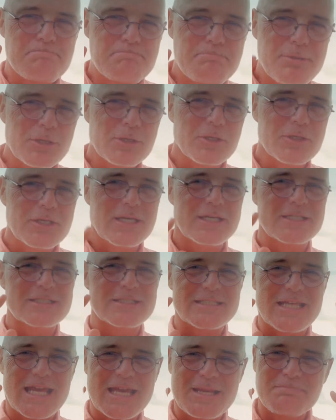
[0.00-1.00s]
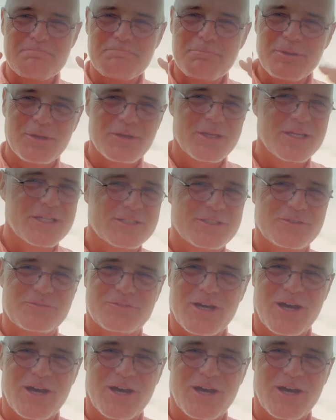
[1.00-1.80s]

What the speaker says: billions and billions of